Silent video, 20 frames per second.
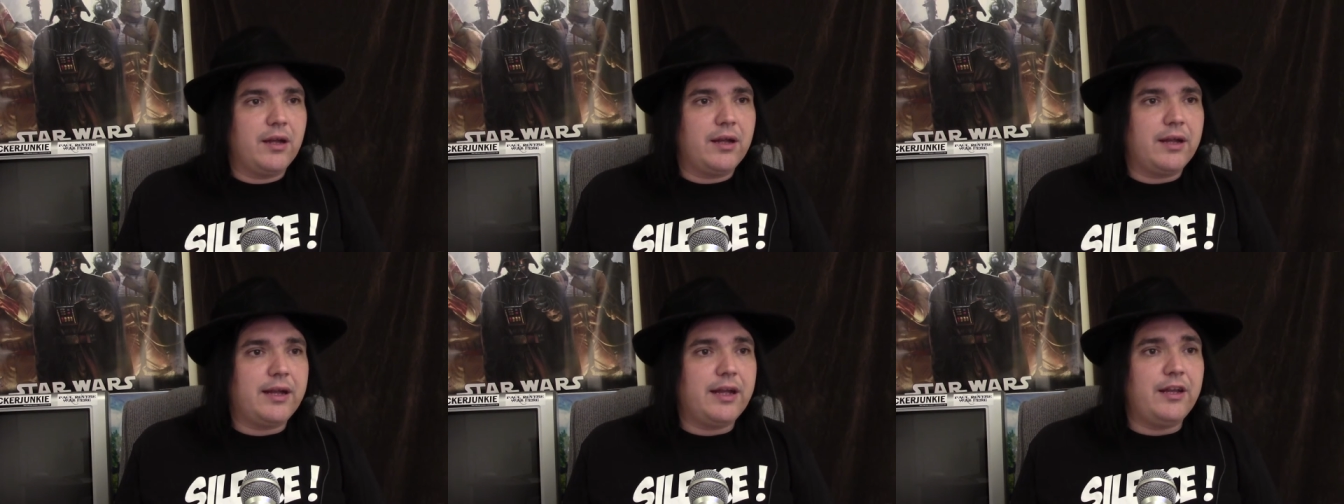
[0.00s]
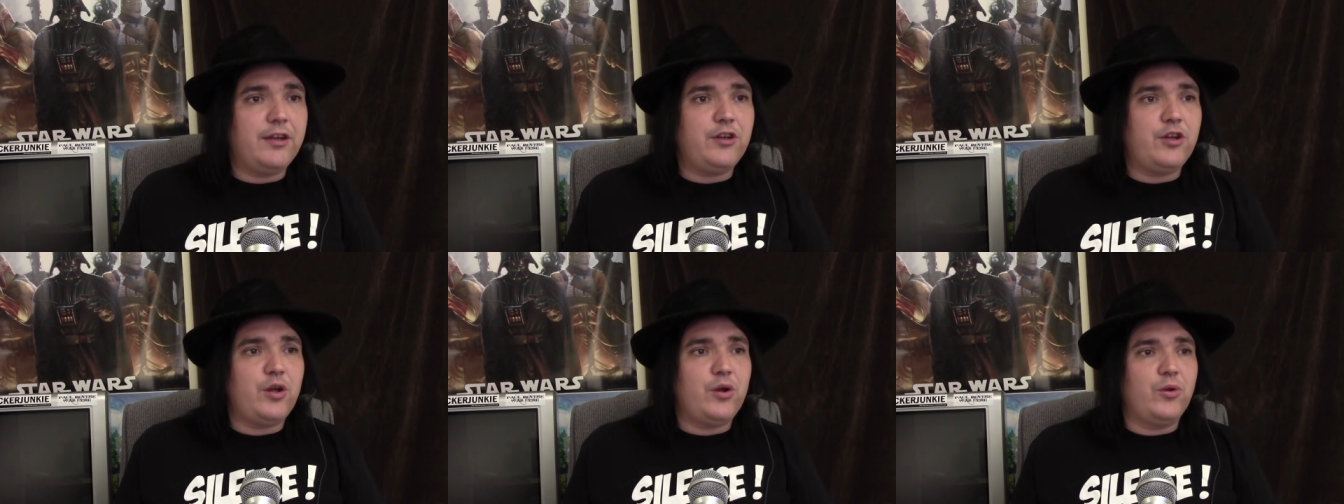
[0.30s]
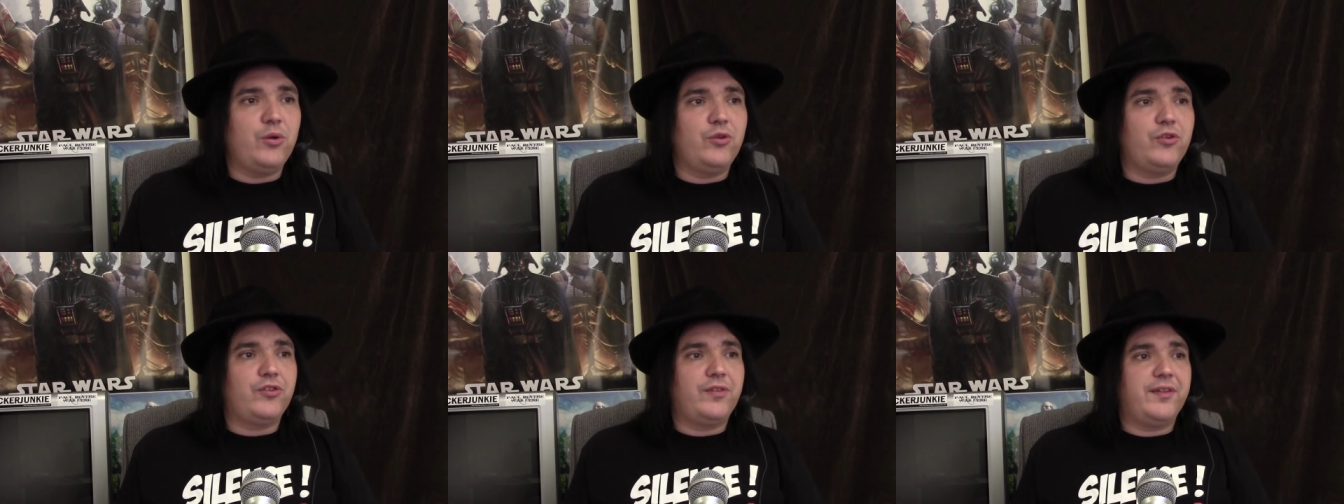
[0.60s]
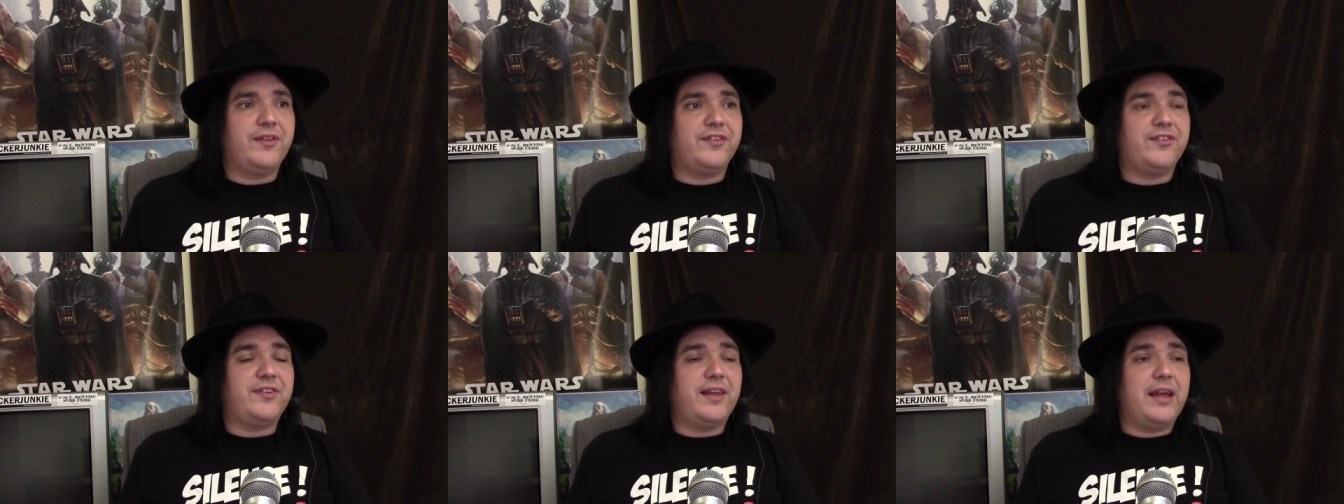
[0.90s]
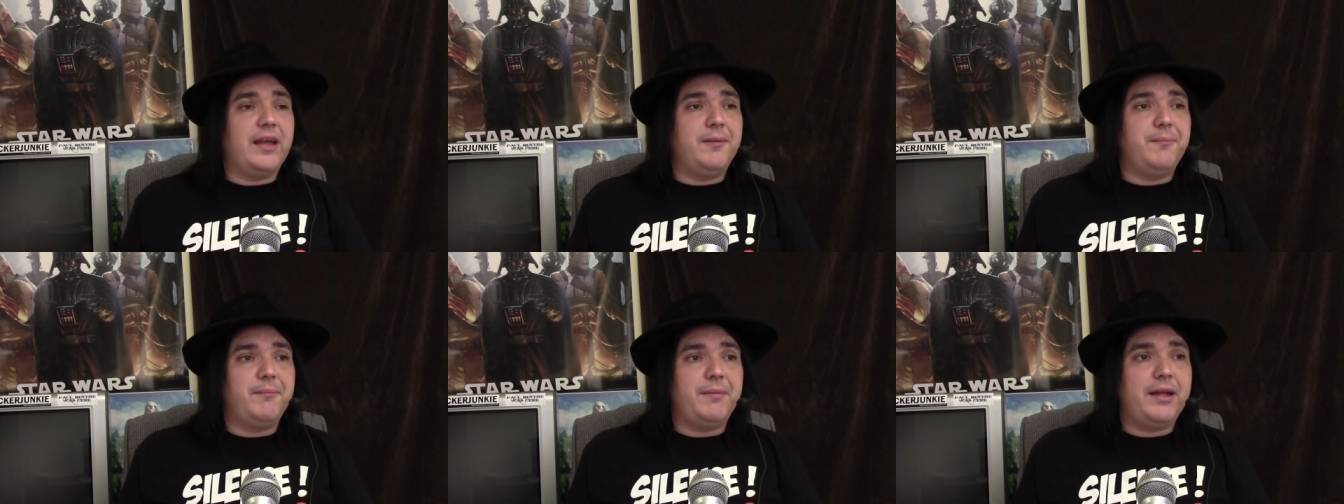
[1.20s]
can use the
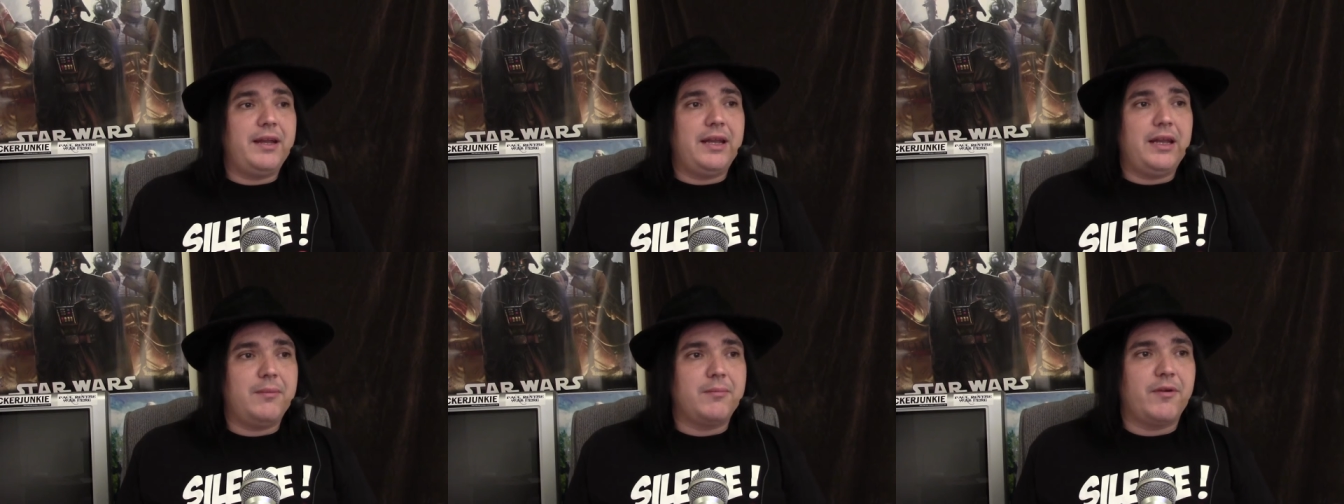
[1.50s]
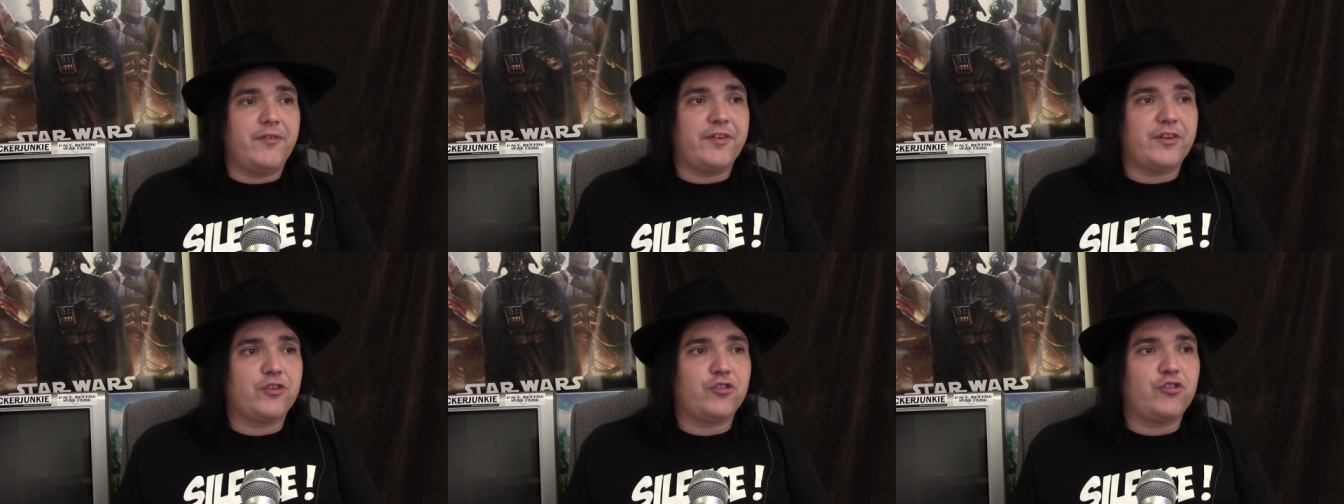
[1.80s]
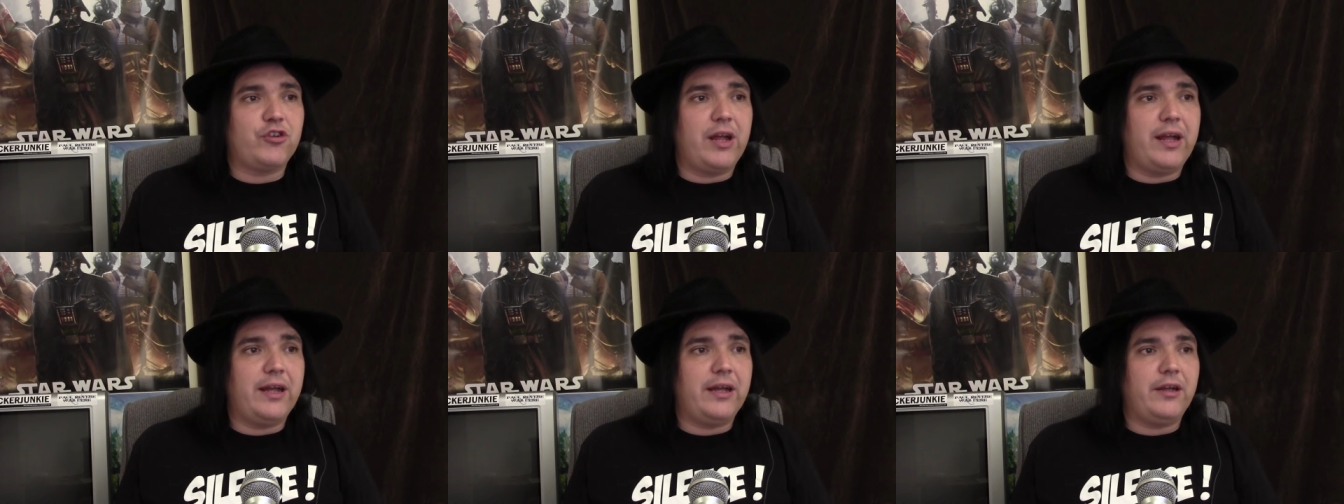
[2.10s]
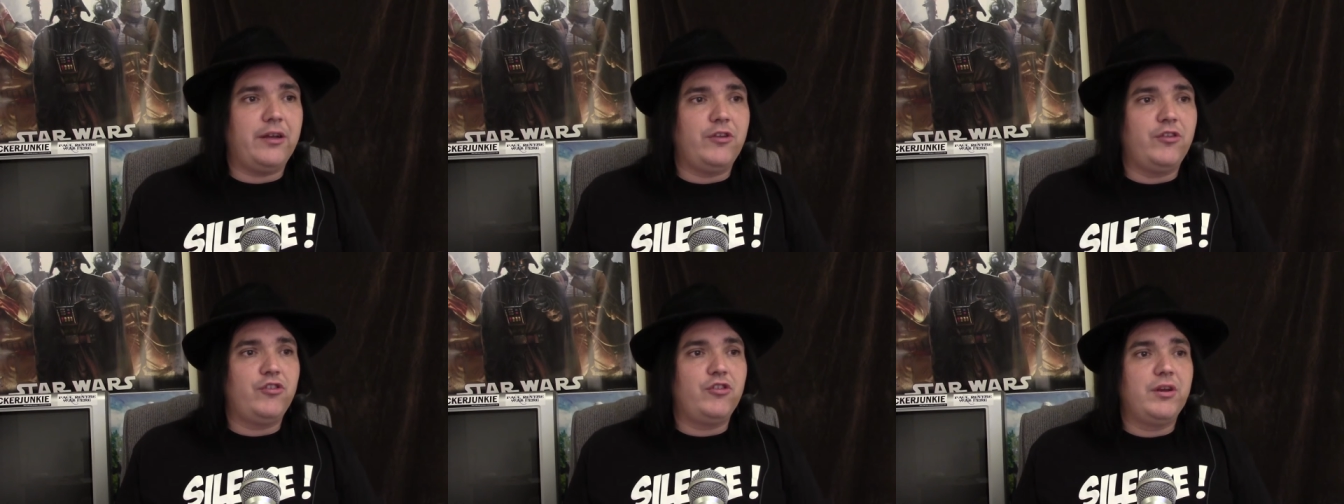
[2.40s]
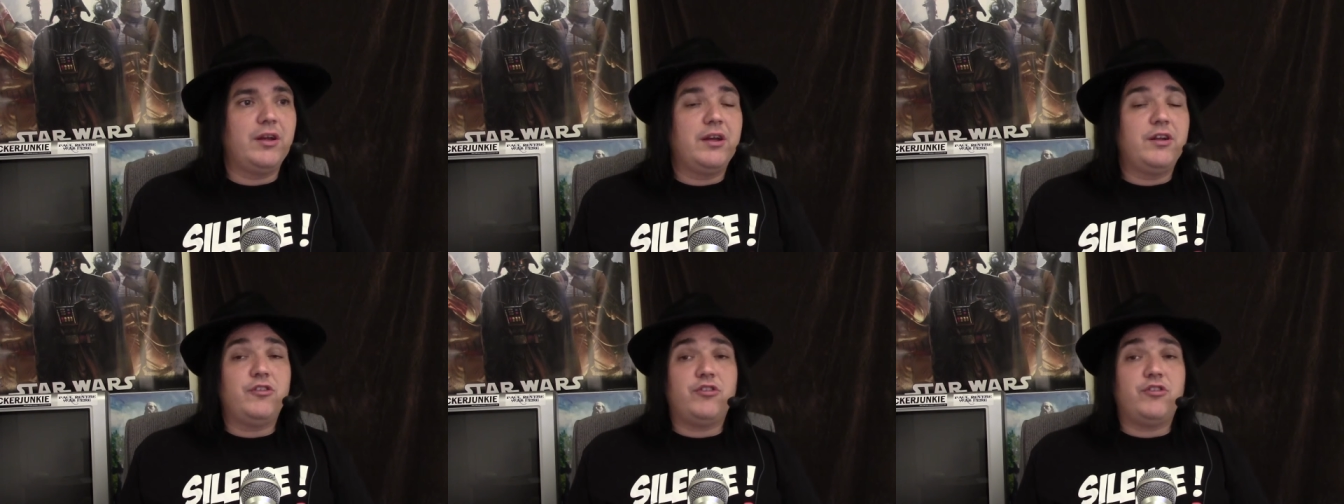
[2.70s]
same medium of exchange